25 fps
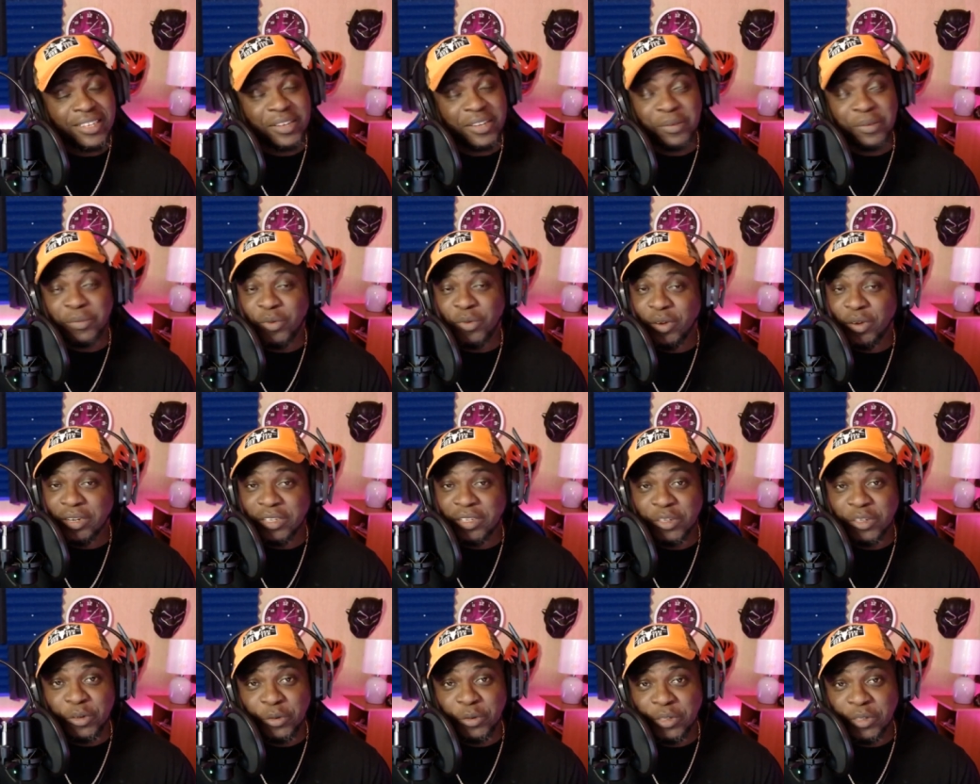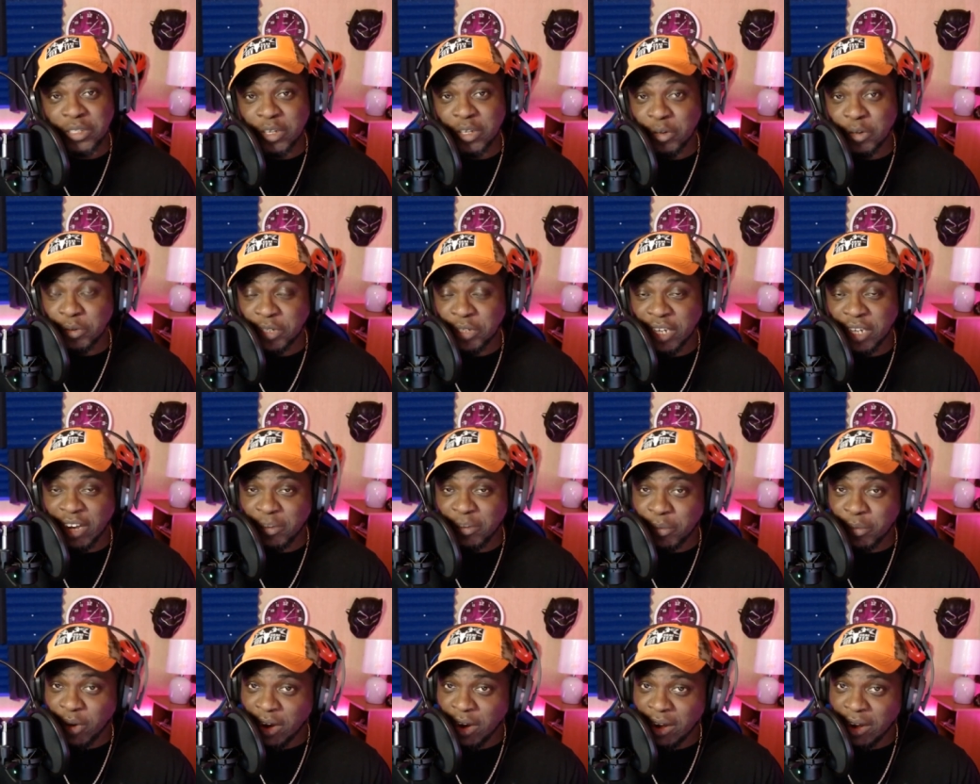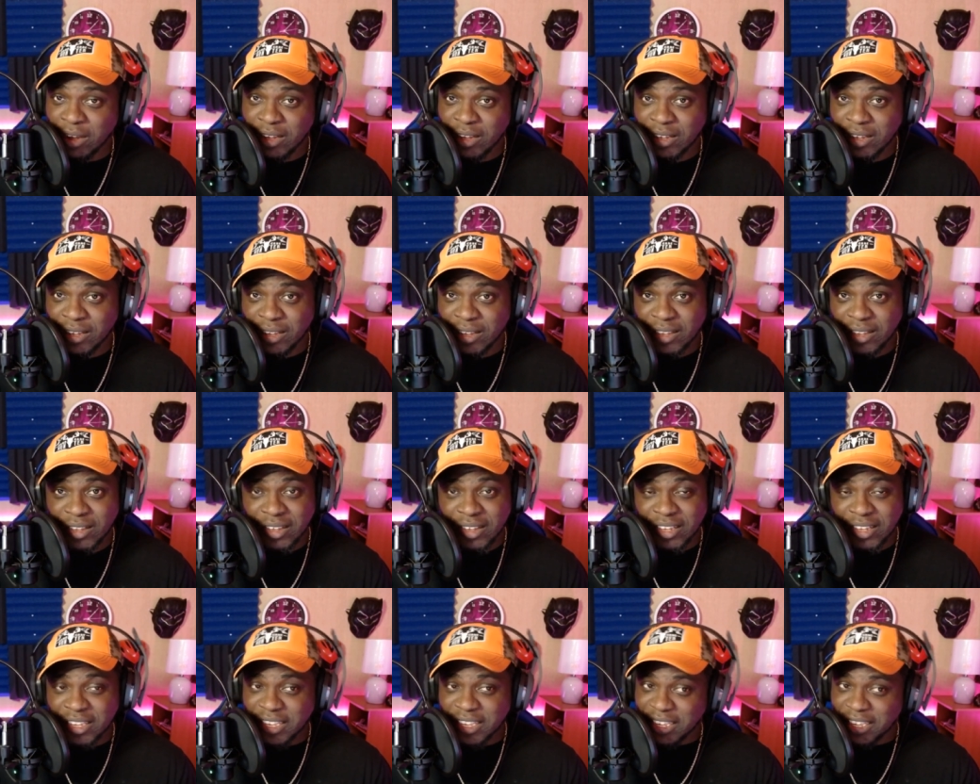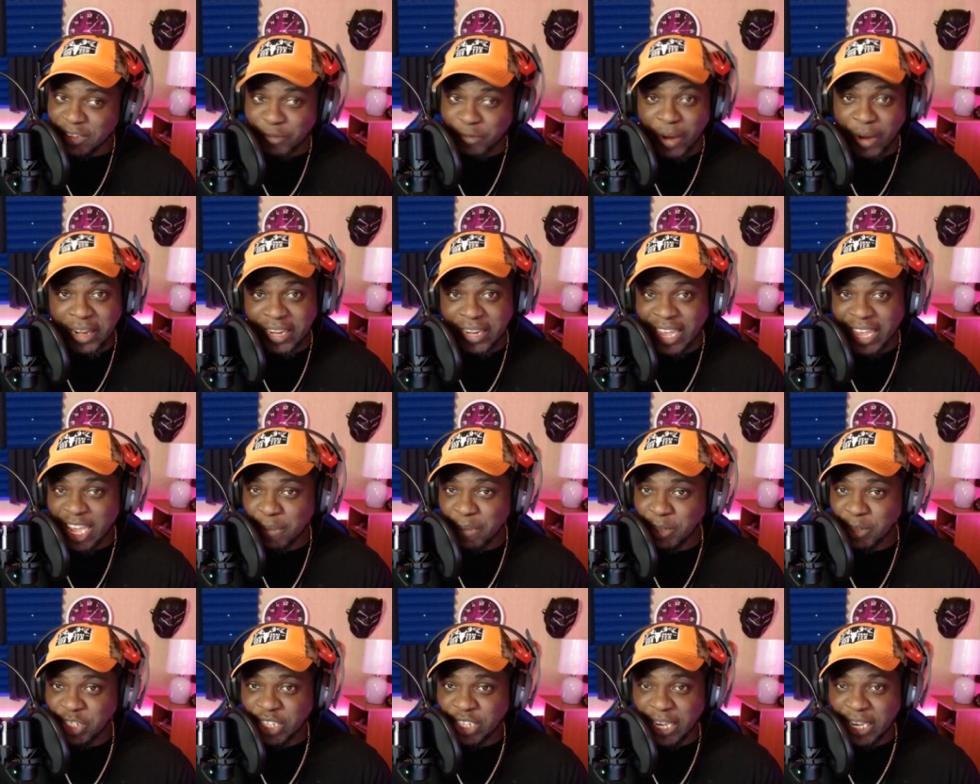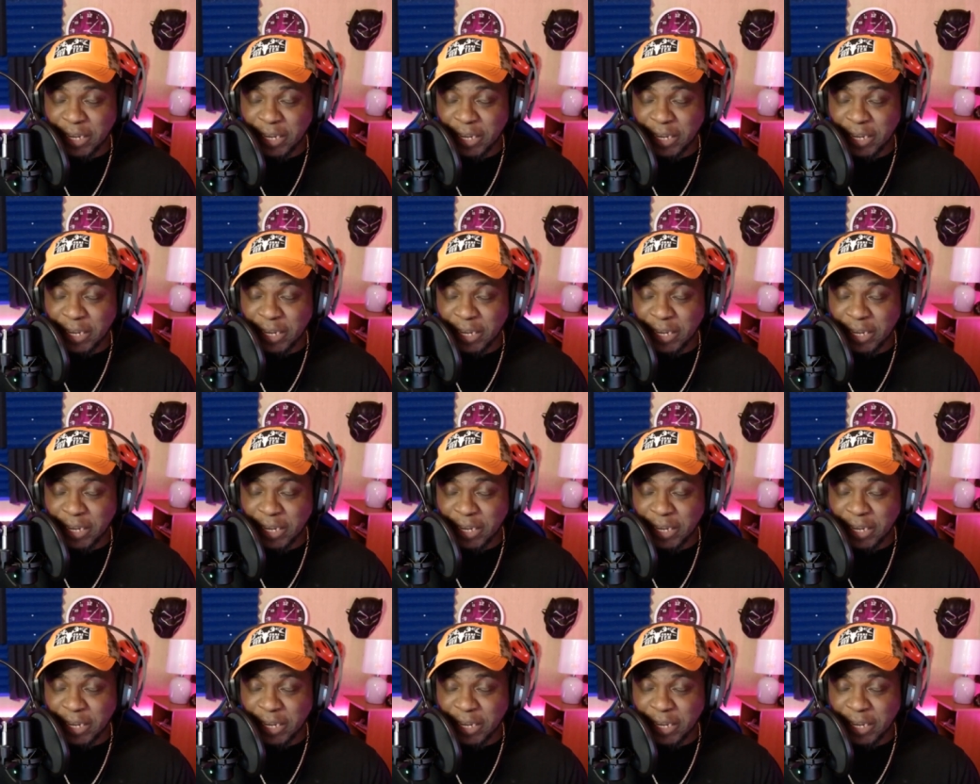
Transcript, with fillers: Bro, the dude, dude tough, bro. Right now, him and Shotty